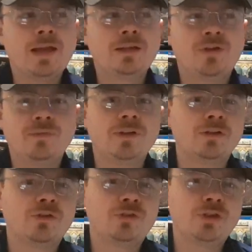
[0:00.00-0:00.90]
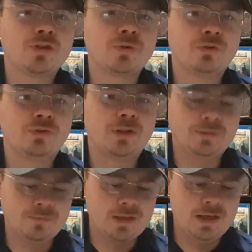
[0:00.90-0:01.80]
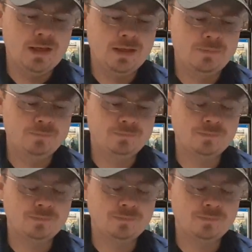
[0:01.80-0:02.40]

It definitely looks interesting, and